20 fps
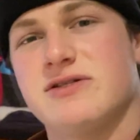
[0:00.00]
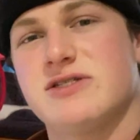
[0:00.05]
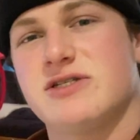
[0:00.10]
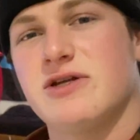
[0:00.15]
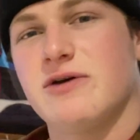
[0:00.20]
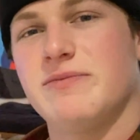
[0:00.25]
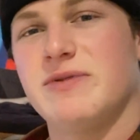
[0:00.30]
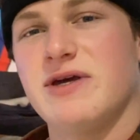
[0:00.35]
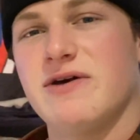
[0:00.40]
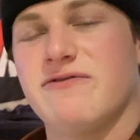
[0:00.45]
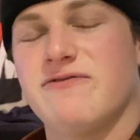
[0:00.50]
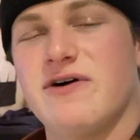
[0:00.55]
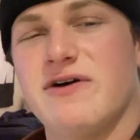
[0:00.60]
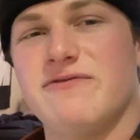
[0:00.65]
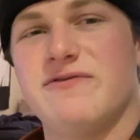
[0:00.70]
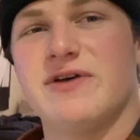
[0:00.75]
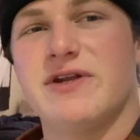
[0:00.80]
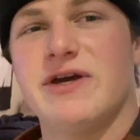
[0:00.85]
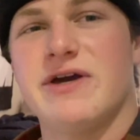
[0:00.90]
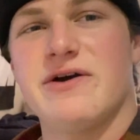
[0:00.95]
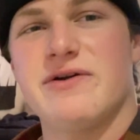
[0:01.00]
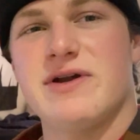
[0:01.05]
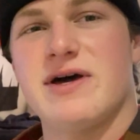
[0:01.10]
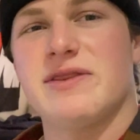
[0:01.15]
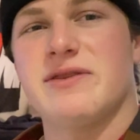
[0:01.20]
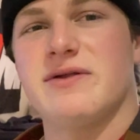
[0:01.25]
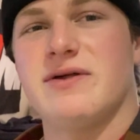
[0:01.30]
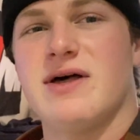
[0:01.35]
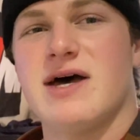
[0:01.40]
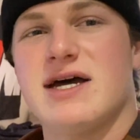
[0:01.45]
still be a fun video
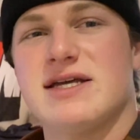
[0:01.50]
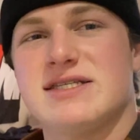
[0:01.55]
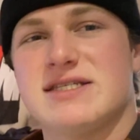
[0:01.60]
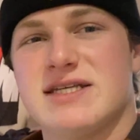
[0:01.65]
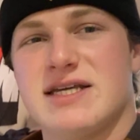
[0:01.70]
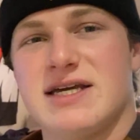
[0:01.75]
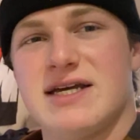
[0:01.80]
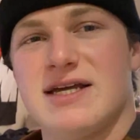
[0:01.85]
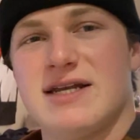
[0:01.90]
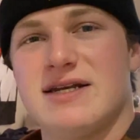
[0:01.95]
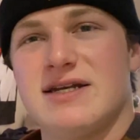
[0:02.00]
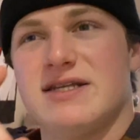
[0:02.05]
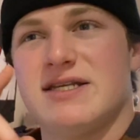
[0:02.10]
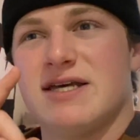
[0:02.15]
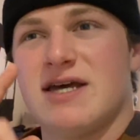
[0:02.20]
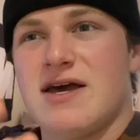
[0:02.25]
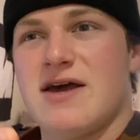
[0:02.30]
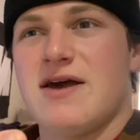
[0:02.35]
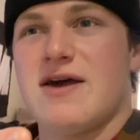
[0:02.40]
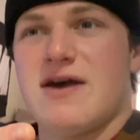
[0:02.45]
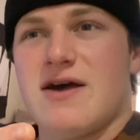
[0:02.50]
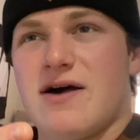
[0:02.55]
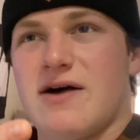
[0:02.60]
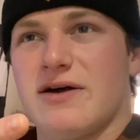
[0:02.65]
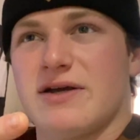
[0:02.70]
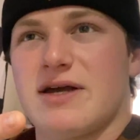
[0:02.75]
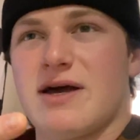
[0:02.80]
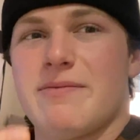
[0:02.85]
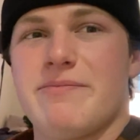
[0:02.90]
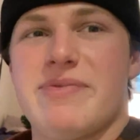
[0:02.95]
nonetheless, and
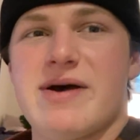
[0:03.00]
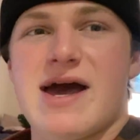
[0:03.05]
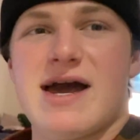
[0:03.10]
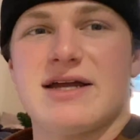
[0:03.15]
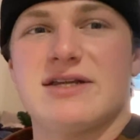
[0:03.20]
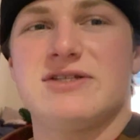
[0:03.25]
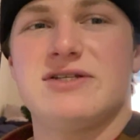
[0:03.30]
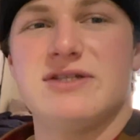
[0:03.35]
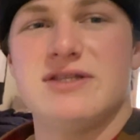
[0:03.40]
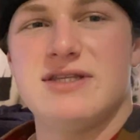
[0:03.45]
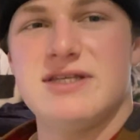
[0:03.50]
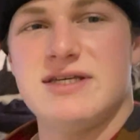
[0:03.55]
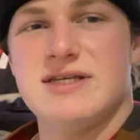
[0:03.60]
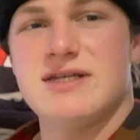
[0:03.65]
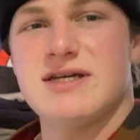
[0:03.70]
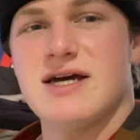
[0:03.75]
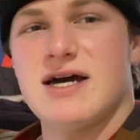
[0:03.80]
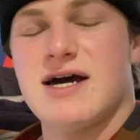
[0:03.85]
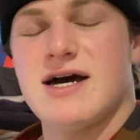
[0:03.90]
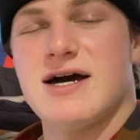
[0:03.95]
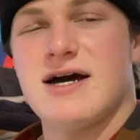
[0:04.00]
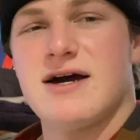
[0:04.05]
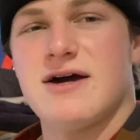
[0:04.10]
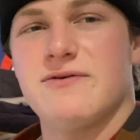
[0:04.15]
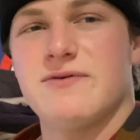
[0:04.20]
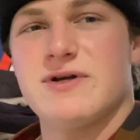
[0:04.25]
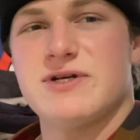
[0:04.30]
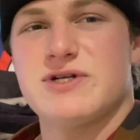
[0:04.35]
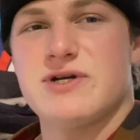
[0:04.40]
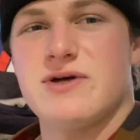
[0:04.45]
I'll cut back to the uh,
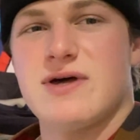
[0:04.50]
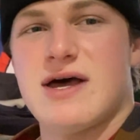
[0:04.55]
original